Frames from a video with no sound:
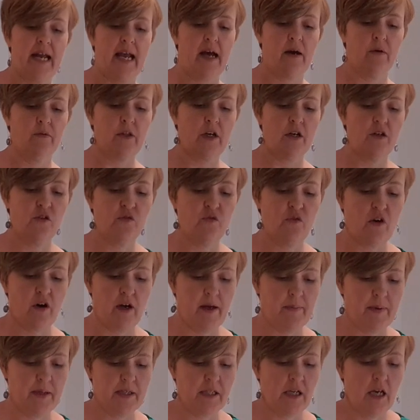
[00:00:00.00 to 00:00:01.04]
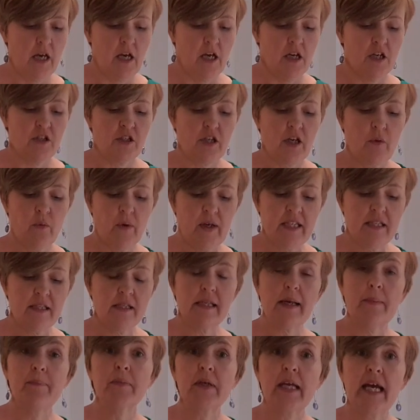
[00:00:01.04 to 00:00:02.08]
out those fibres. So in
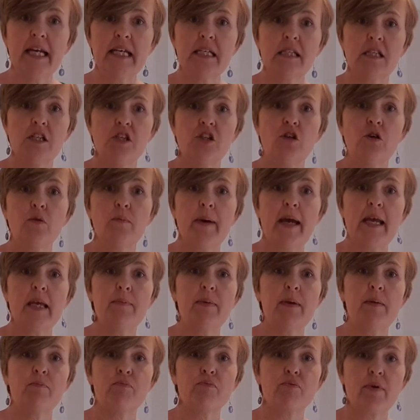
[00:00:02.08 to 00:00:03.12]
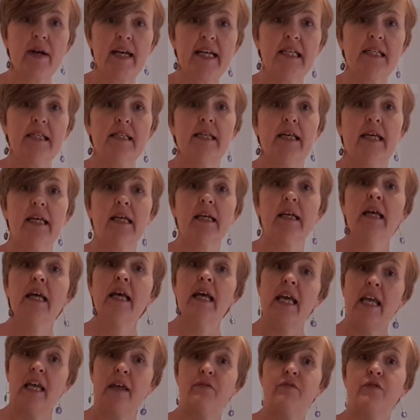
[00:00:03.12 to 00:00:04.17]
some cases you may be bracing
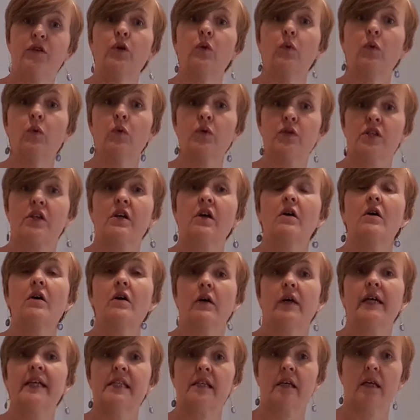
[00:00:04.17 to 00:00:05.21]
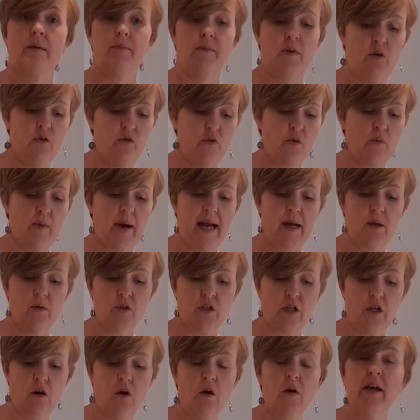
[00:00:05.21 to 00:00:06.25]
if your scar is going to move around
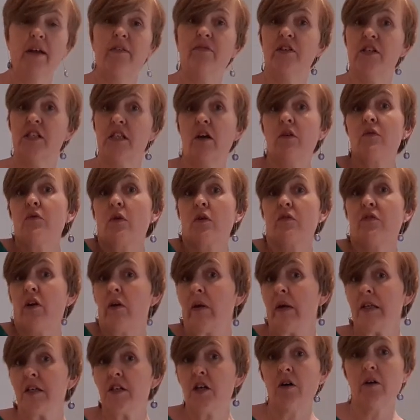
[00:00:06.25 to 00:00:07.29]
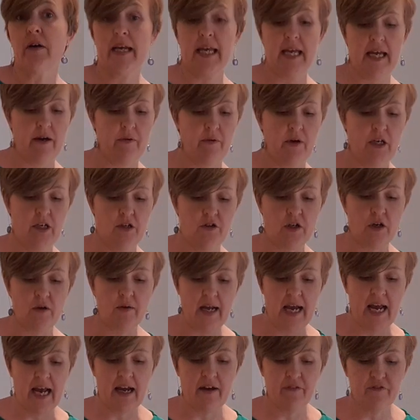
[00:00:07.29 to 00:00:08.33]
a lot. If it's over a very tight area, you don't
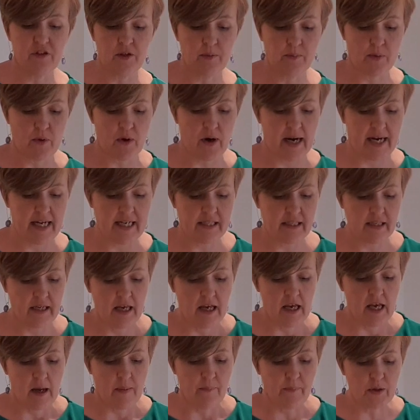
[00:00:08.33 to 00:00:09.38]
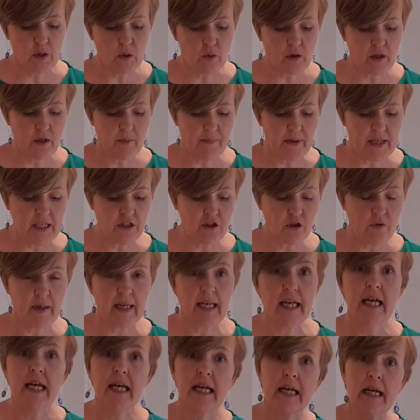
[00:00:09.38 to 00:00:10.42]
have to brace, but you're going to be doing
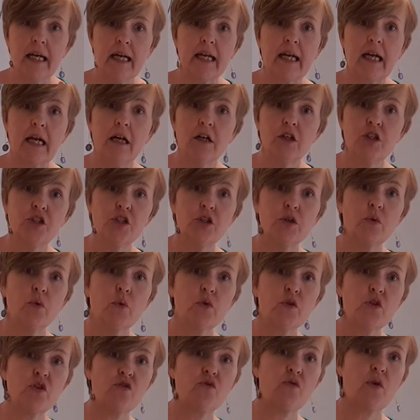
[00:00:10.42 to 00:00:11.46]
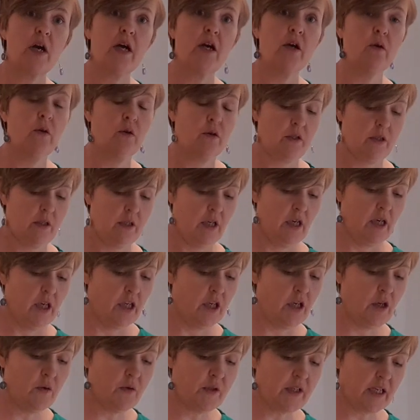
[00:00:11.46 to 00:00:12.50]
little short strokes
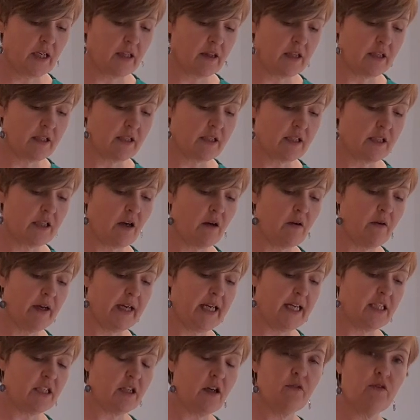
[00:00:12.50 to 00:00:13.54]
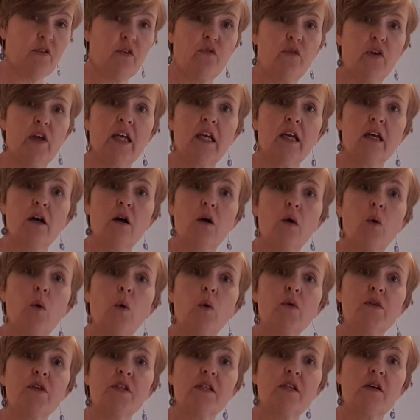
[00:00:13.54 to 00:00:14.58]
using the side of the finger
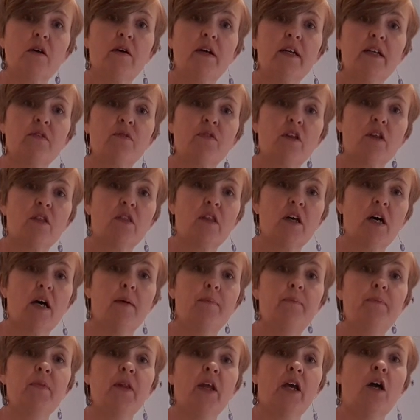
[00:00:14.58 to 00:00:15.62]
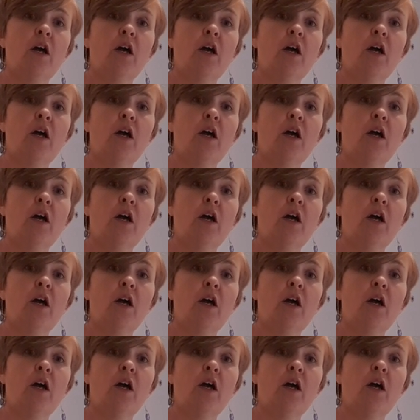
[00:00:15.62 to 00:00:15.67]
or the side of the thumb,